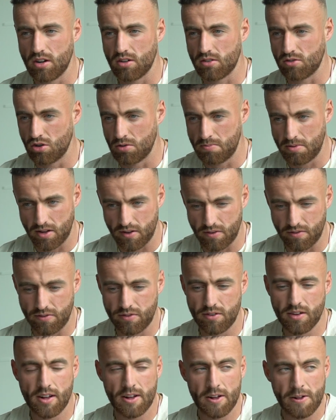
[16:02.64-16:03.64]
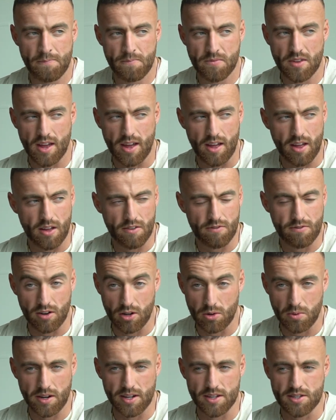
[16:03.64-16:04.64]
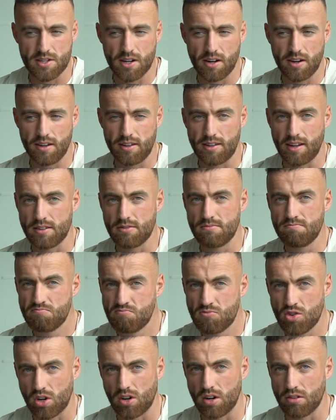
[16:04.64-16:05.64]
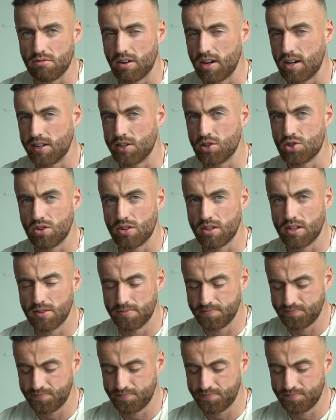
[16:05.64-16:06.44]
a good bit of fluid inside it that you're going to really enjoy.